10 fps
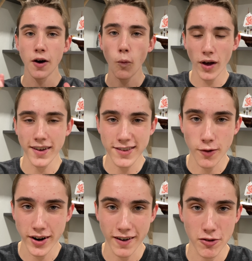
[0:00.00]
What is going
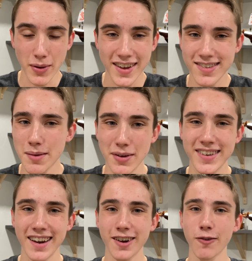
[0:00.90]
on, everybody? Simply 10
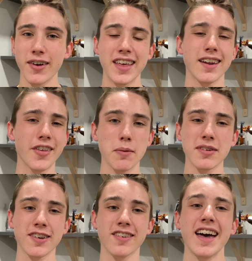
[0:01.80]
here with another
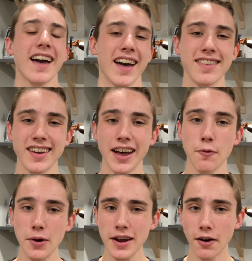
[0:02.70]
episode, and today
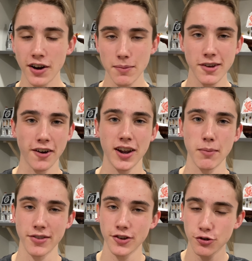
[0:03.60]
we are going to be talking
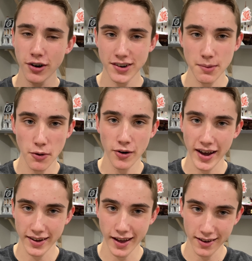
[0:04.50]
about the Droid Depot at
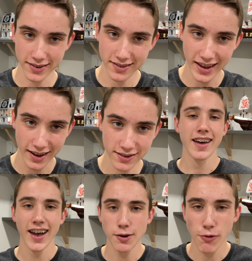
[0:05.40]
Galaxy's Edge.
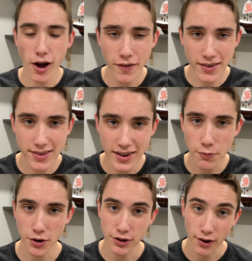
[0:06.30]
And well, obviously, when
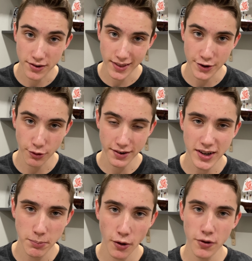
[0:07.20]
you go to the Droid
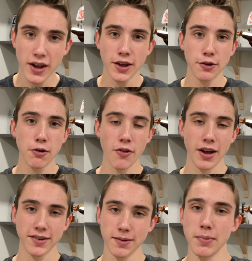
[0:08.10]
Depot, you go there
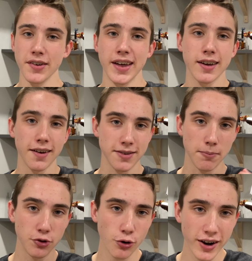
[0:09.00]
to build a custom
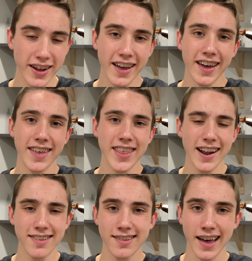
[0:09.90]
droid, and that is
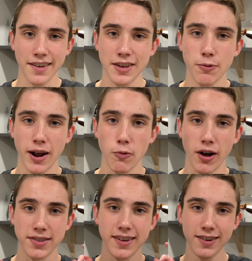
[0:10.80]
exactly what I
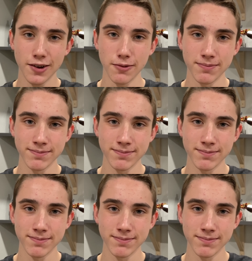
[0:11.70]
want to do.